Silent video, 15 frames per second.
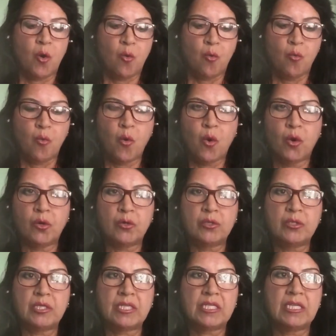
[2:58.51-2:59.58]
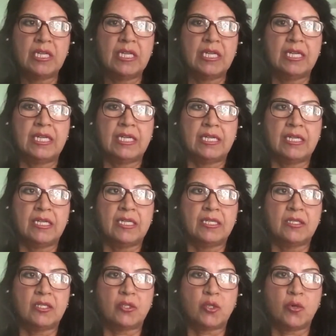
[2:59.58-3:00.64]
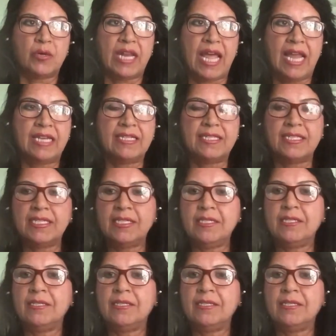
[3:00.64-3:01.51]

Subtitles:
words, tonality,